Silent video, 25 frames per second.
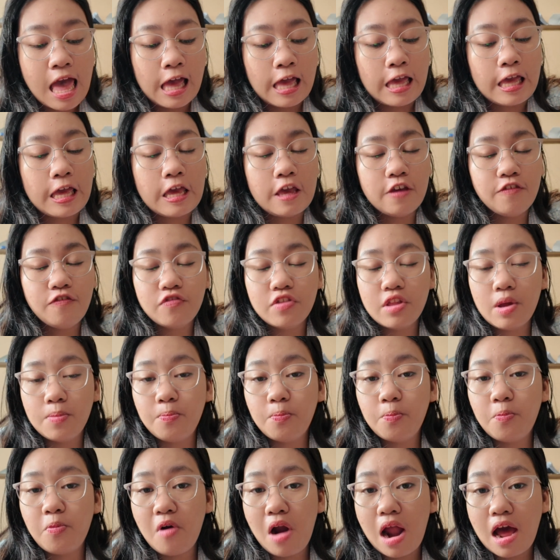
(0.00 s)
If the
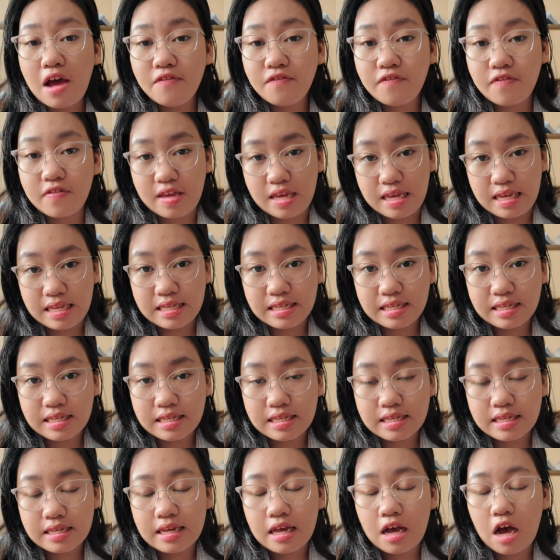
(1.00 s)

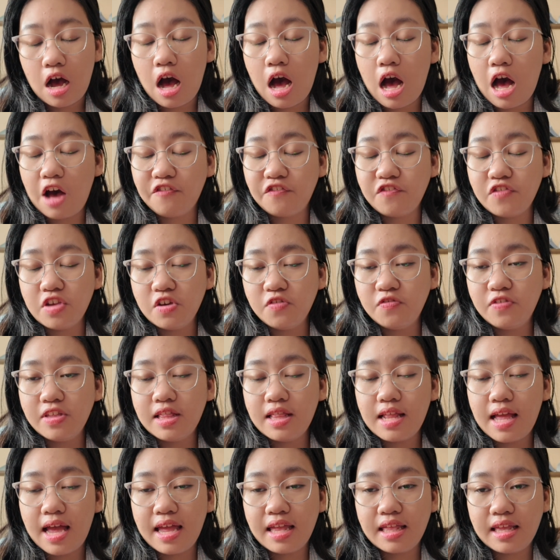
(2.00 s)
province of
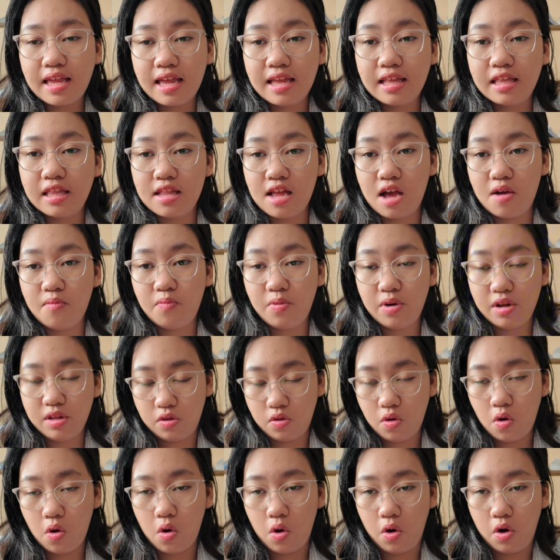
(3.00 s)
Newfoundland and
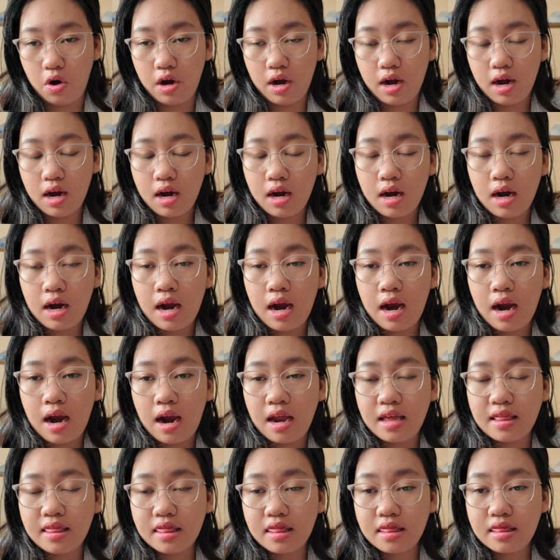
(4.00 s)
Labrador
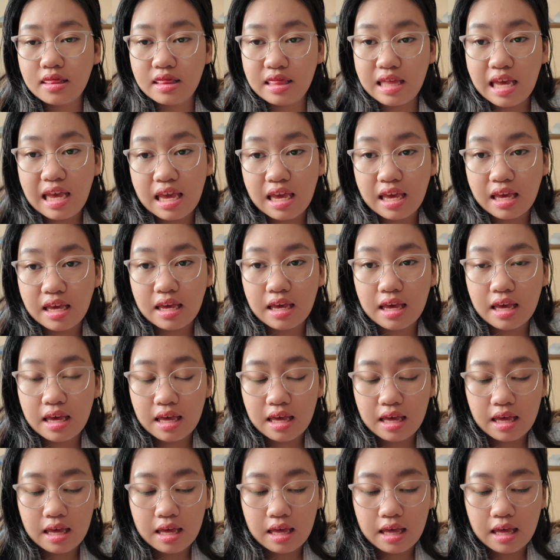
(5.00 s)
think,
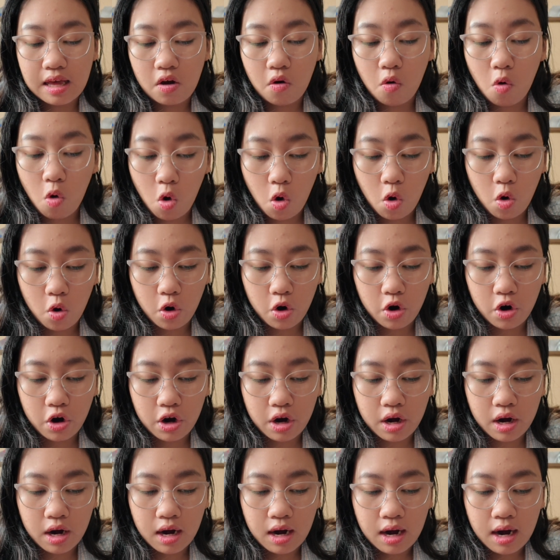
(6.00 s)

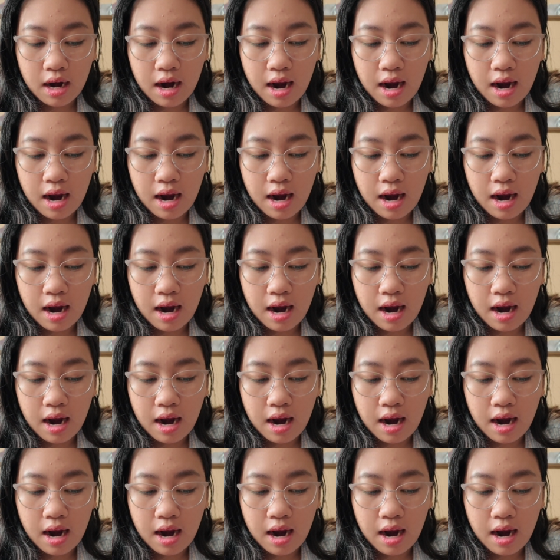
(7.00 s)
or